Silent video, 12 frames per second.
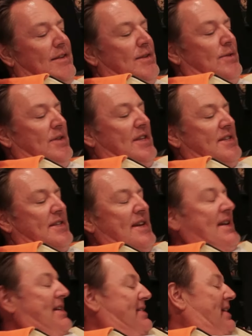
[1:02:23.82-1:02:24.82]
Dude, this
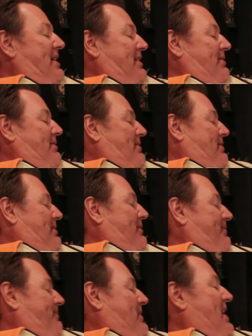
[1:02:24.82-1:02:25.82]
guy's got
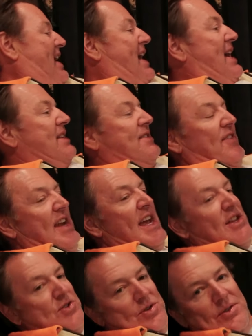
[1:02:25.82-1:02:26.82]
the hands of an
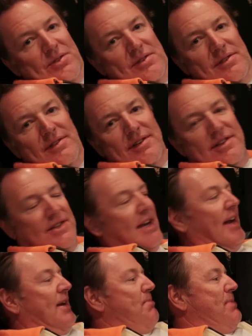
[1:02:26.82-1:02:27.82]
angel. It's like
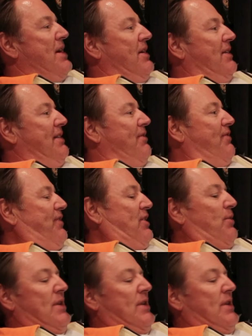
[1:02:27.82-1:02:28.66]
I can barely feel